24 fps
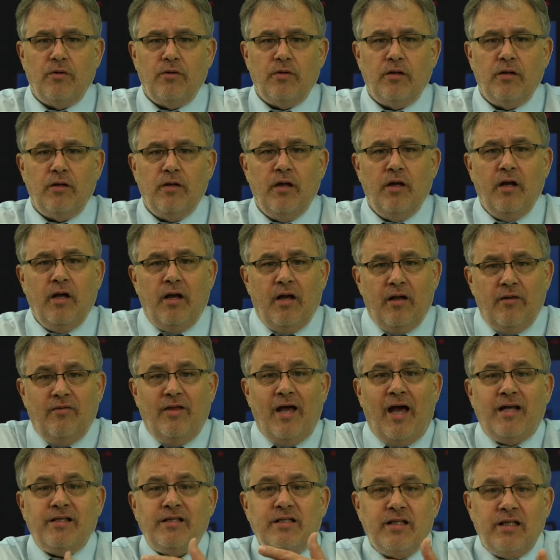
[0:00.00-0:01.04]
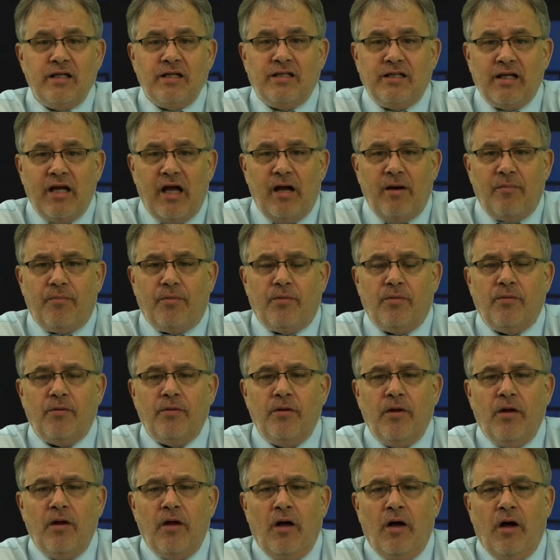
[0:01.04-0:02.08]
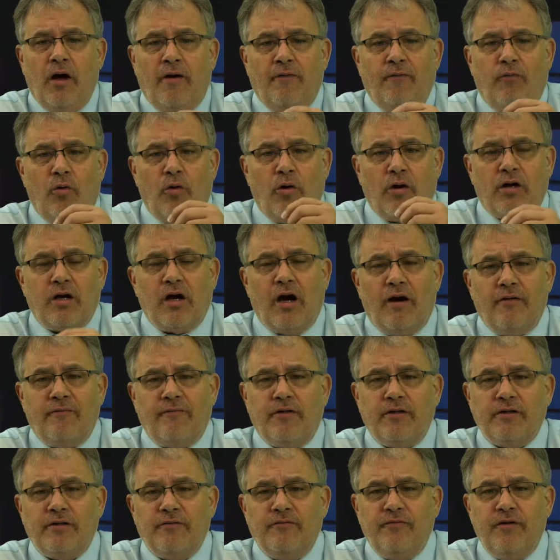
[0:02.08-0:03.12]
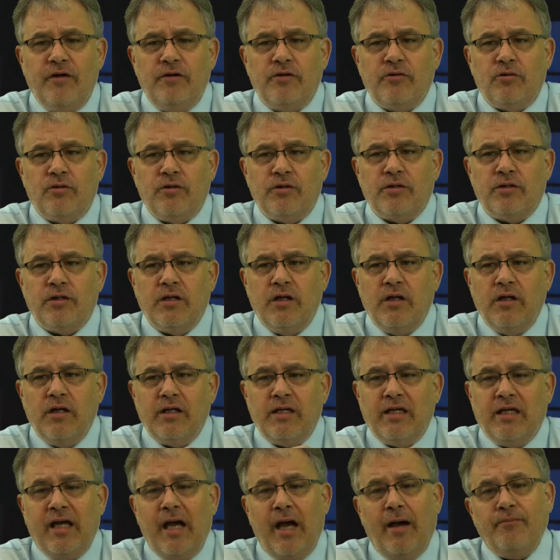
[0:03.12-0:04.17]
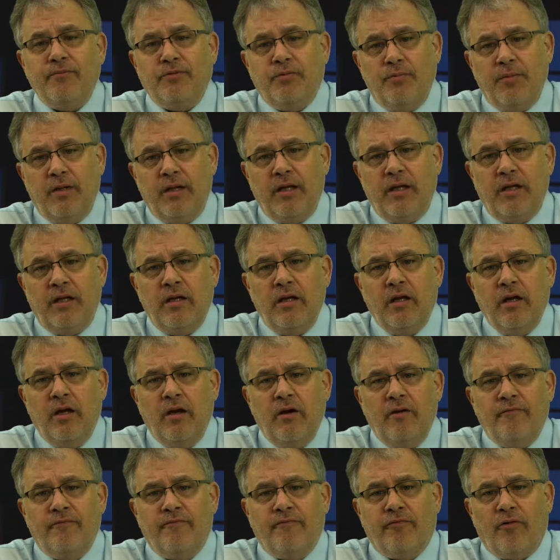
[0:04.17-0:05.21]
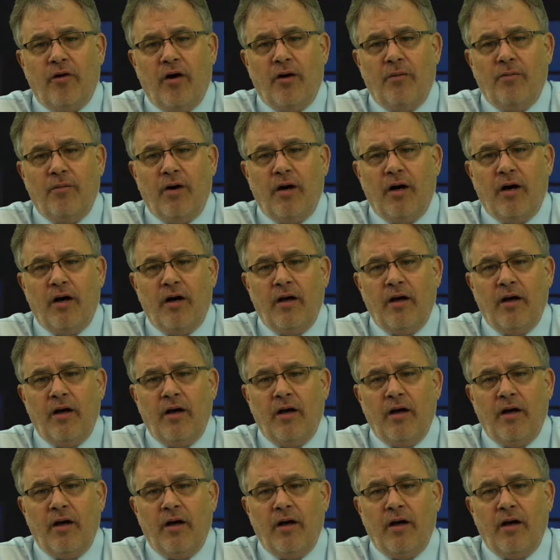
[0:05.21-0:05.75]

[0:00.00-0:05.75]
with it. And that's an example of where a conflict of interest kept me from